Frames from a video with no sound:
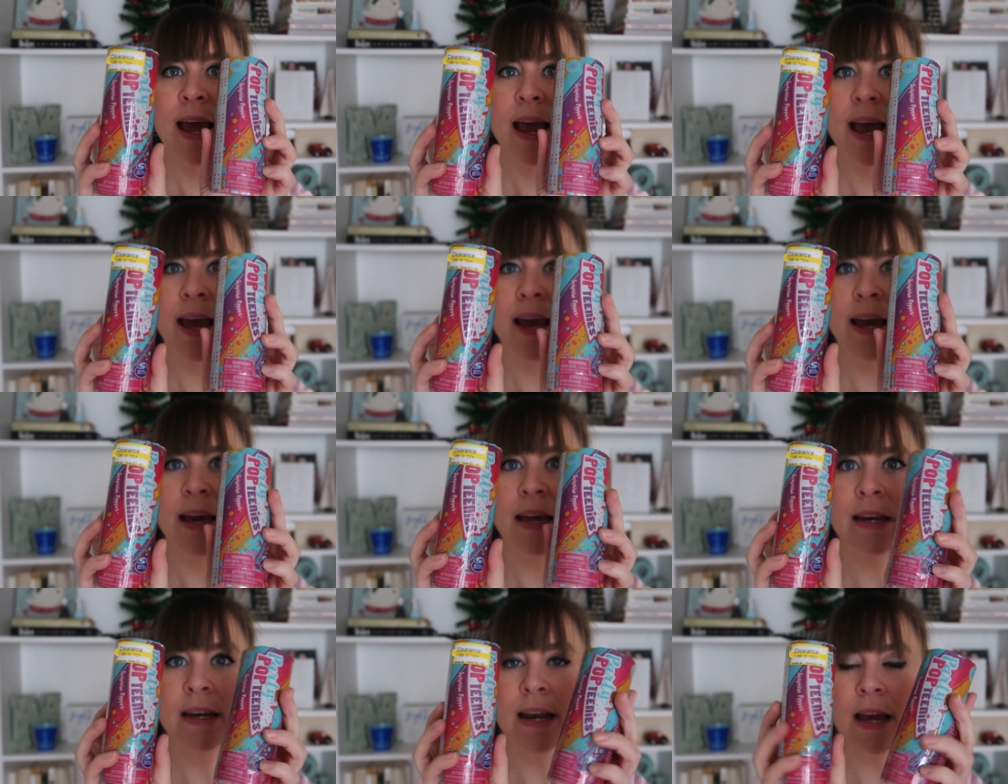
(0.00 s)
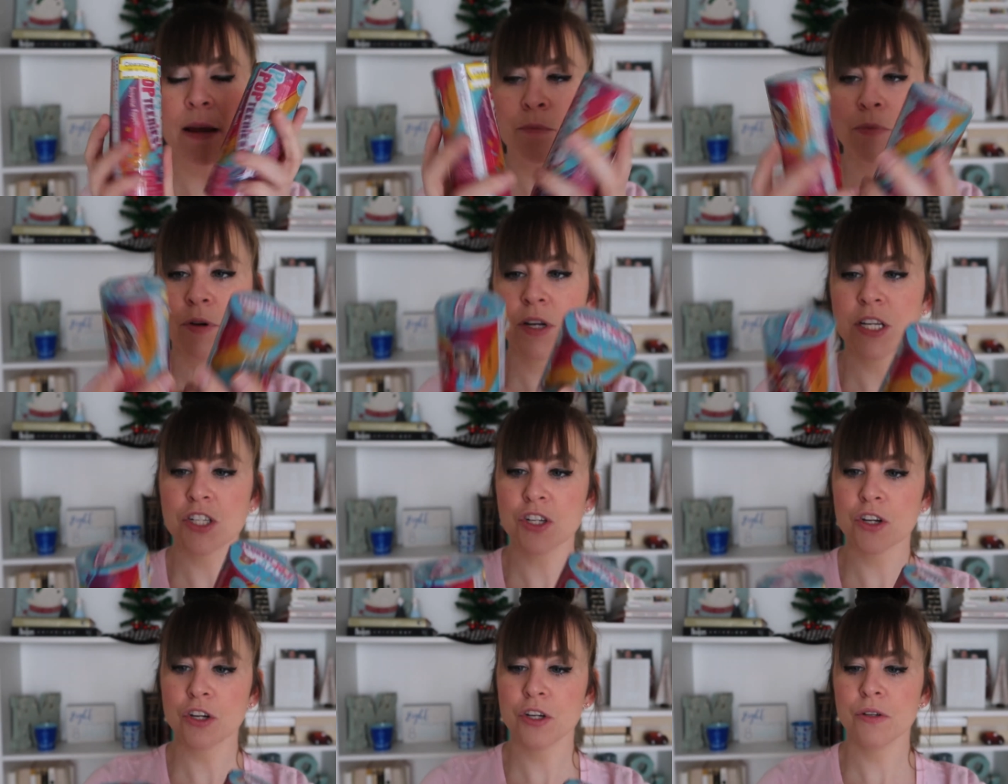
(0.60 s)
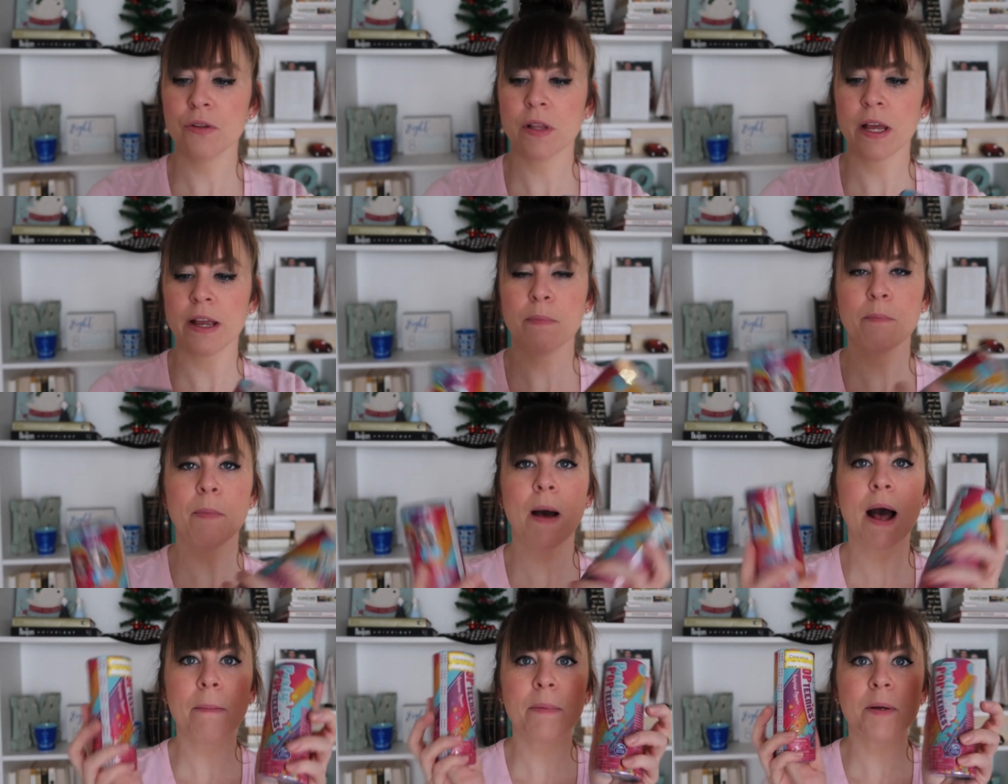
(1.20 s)
And I'm pretty sure you
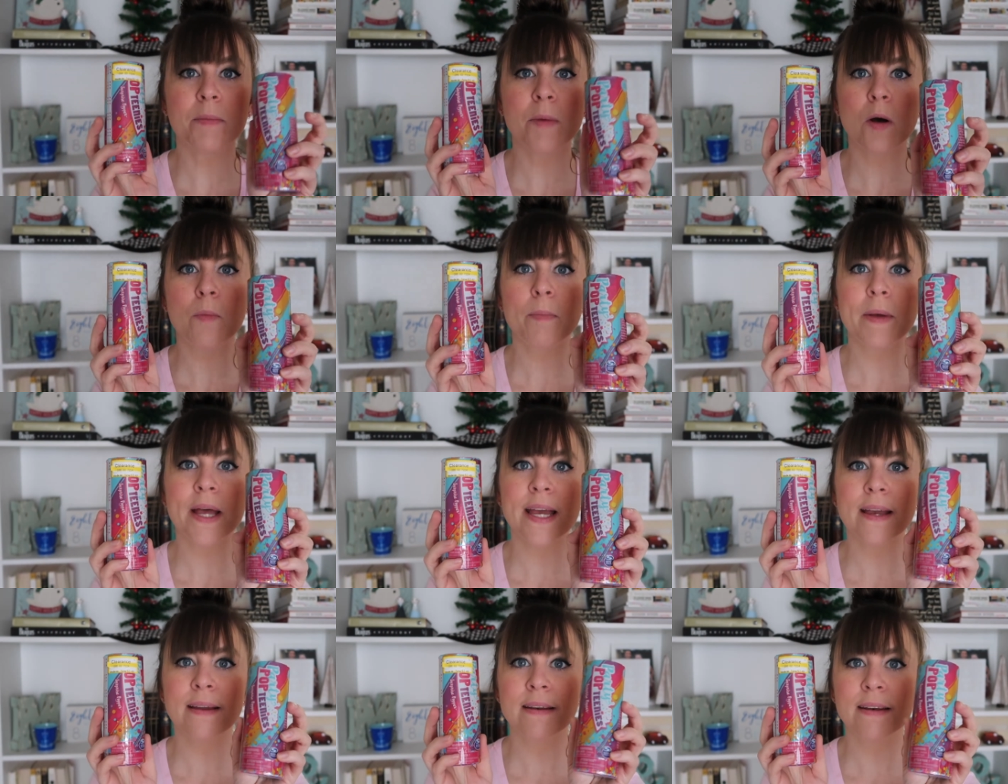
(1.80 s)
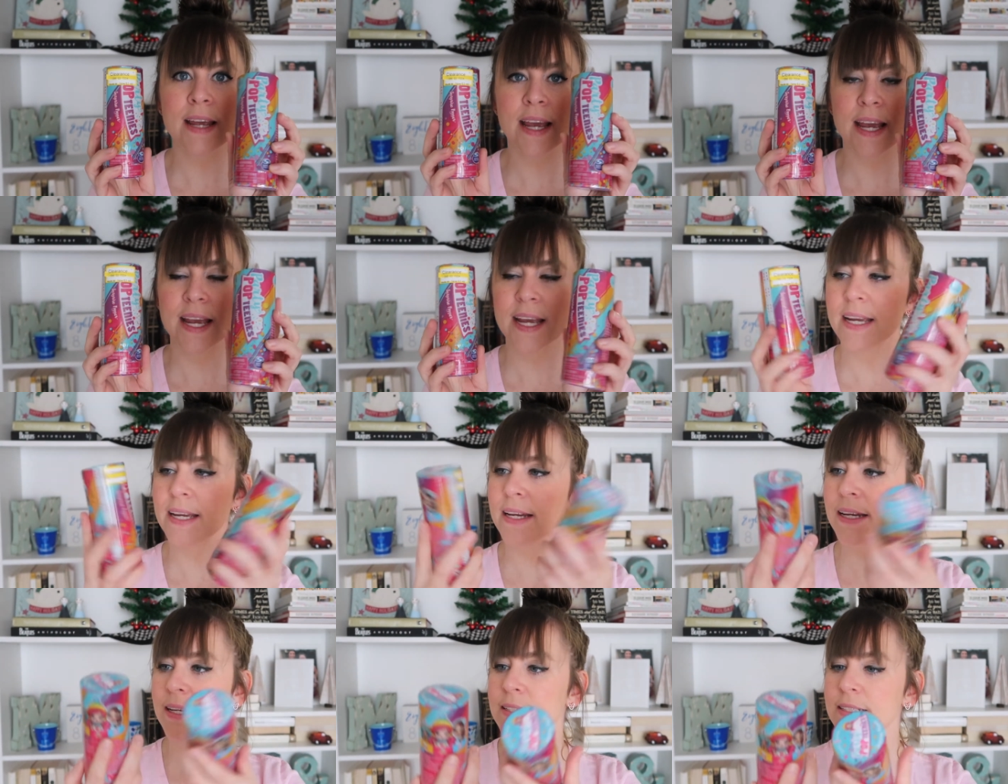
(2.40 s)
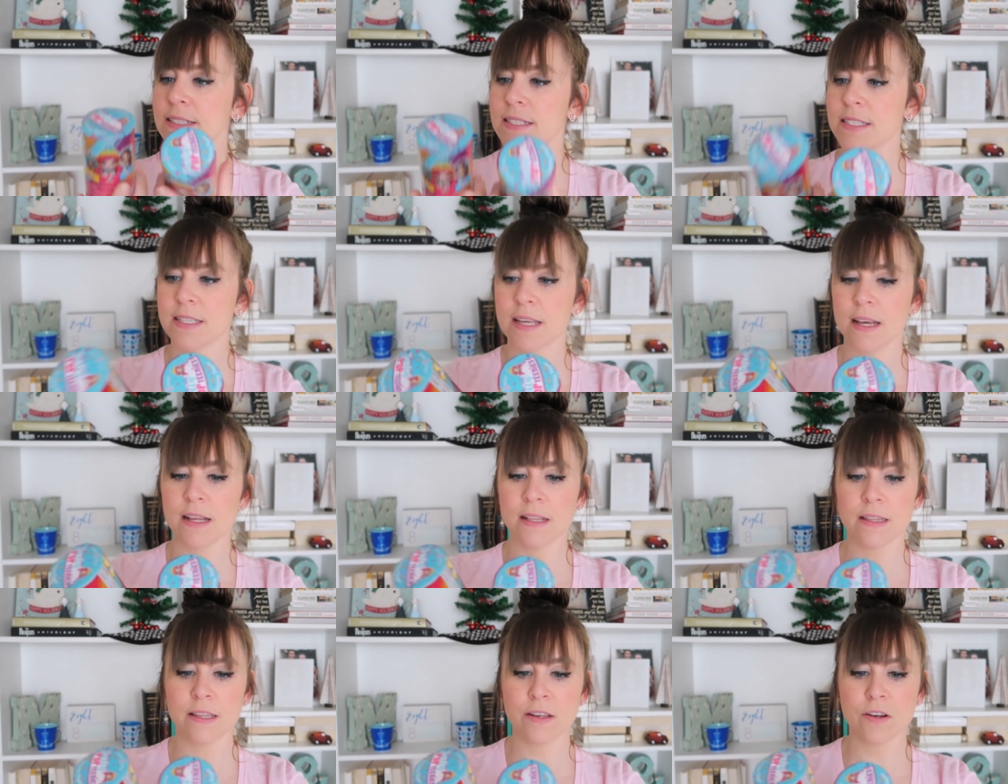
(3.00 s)
like pop them open and
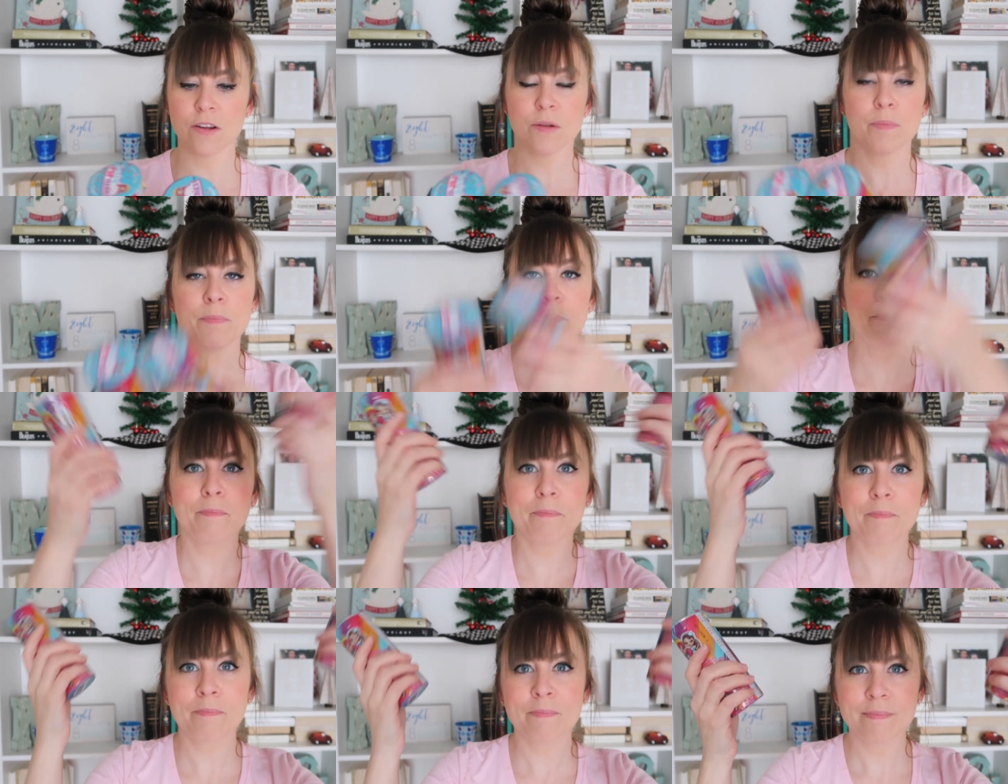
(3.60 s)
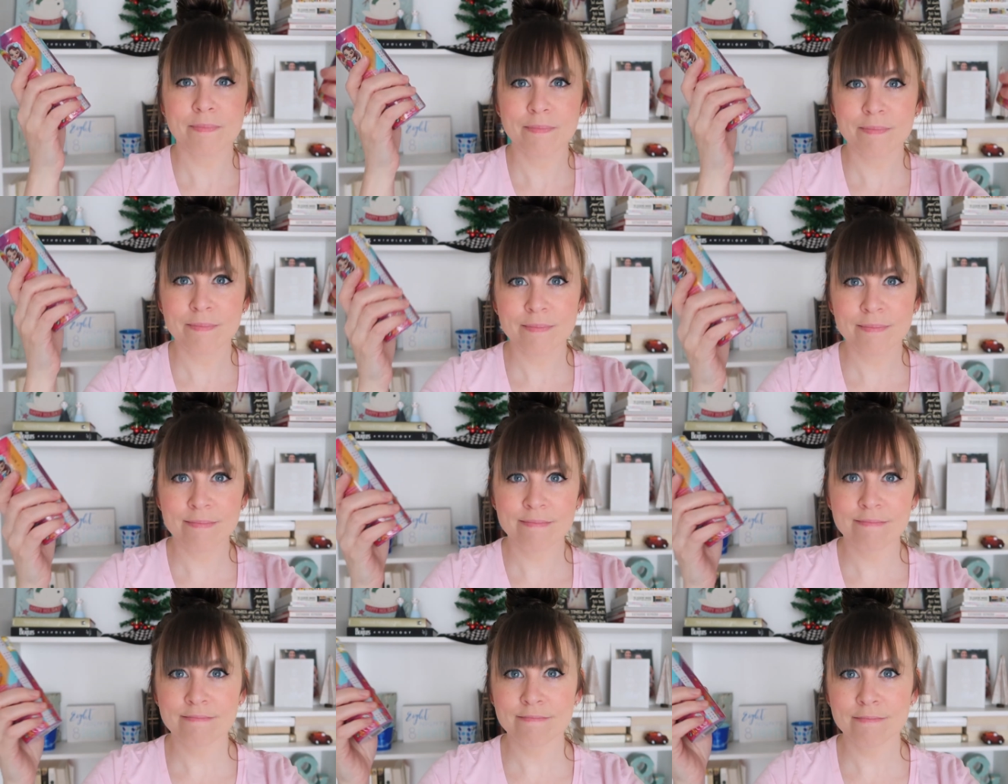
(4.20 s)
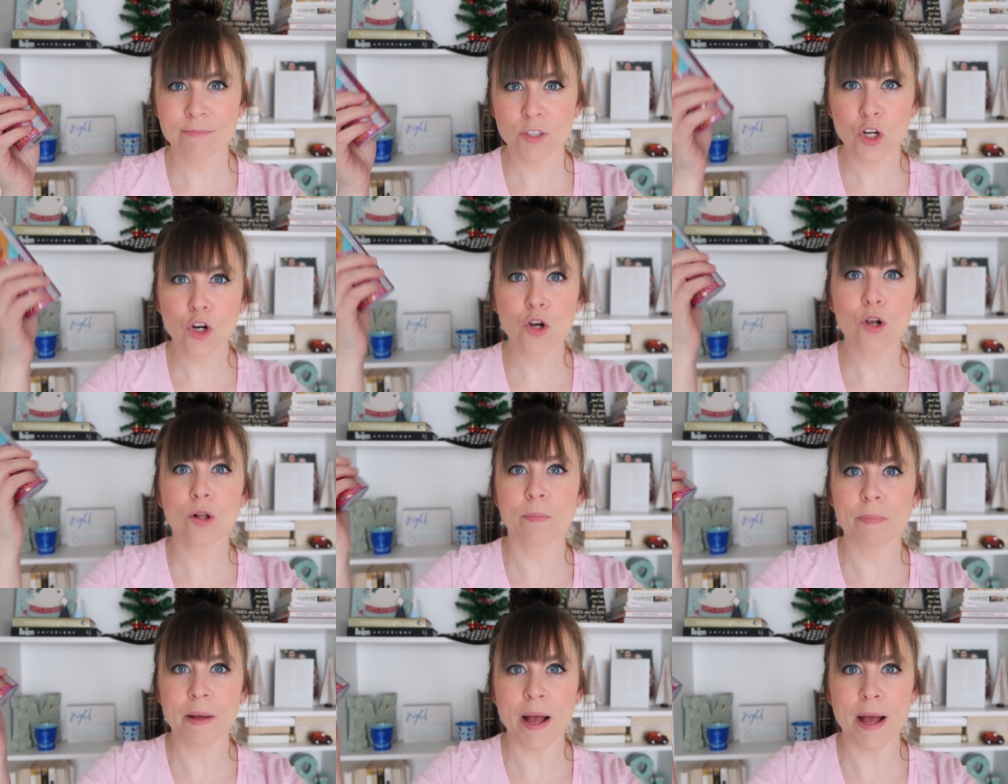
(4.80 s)
a little
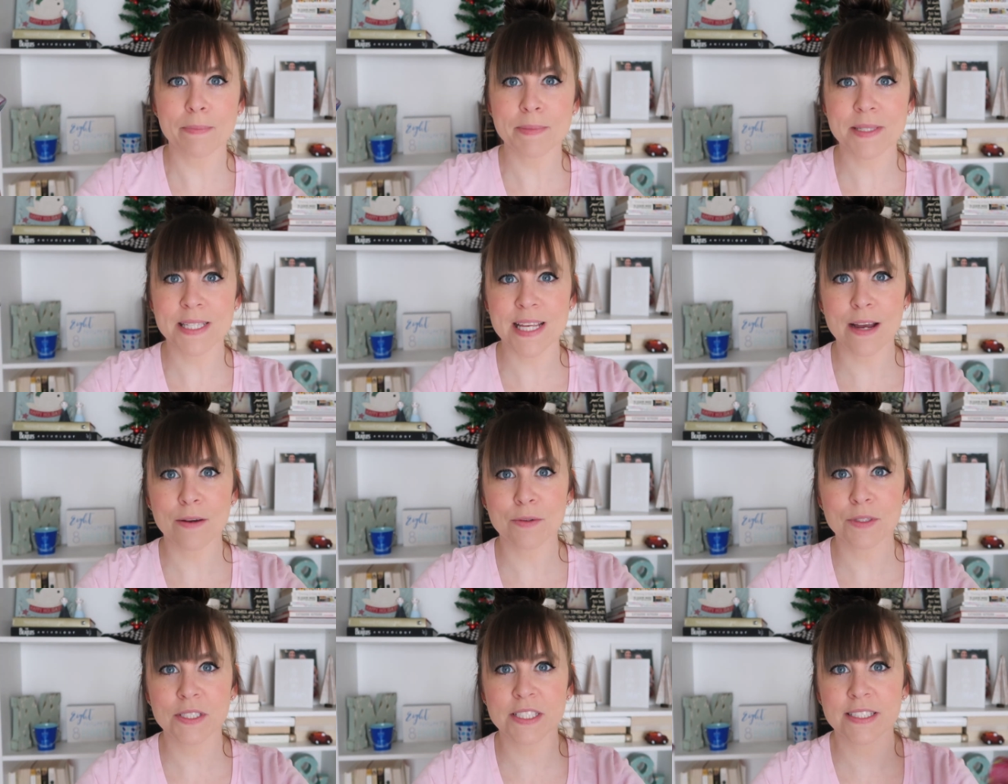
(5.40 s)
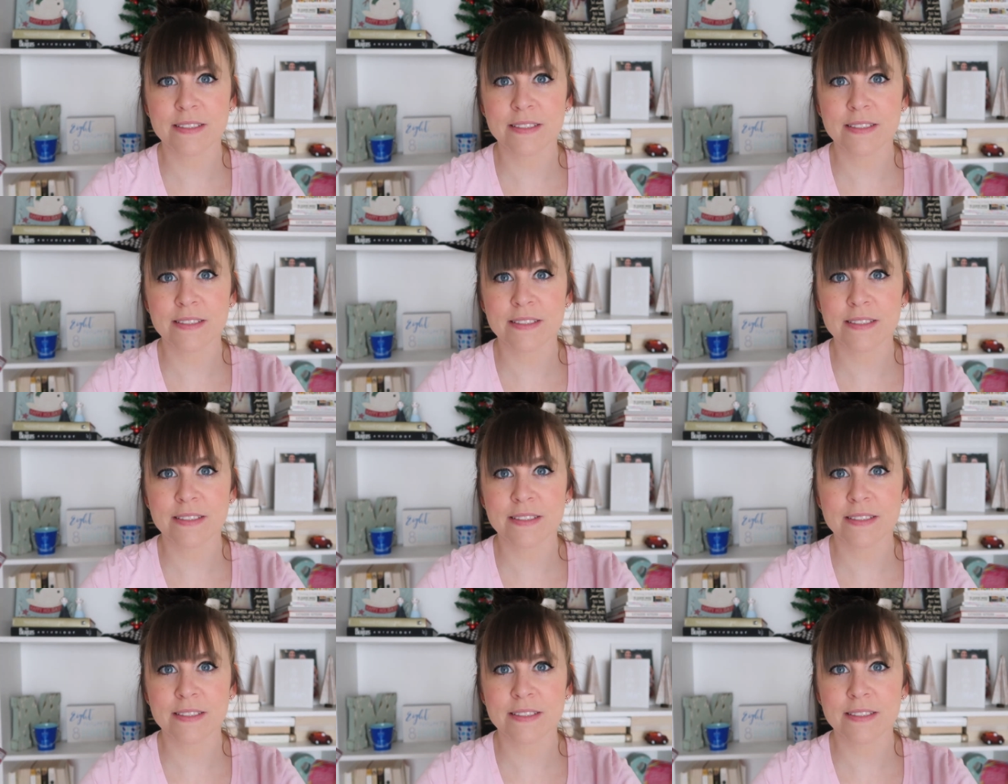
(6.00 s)
girl pops out.